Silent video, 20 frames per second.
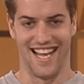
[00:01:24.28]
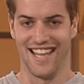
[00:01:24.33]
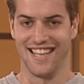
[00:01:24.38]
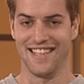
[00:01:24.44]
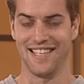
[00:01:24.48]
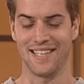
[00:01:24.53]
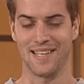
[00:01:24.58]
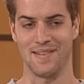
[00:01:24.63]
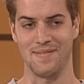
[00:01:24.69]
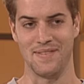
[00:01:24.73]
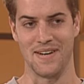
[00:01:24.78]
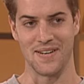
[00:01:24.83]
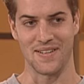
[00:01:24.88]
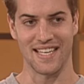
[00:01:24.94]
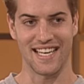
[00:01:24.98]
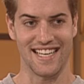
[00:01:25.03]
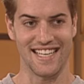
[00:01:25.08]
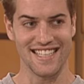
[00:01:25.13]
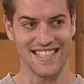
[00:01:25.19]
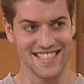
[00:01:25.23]
think I'm
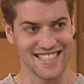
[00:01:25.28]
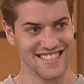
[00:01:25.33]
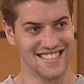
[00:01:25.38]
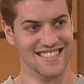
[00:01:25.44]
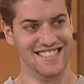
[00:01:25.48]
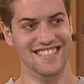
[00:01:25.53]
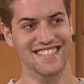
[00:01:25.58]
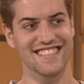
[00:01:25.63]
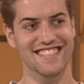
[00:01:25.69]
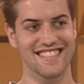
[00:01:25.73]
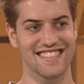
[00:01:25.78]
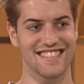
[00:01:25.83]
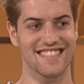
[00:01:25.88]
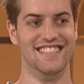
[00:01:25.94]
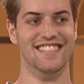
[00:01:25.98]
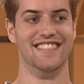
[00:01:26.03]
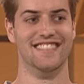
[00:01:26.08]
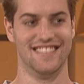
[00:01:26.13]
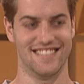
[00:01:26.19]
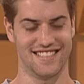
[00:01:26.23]
okay. Yeah?
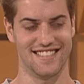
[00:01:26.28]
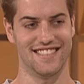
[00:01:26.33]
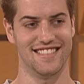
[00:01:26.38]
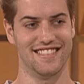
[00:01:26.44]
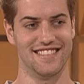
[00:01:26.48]
It's,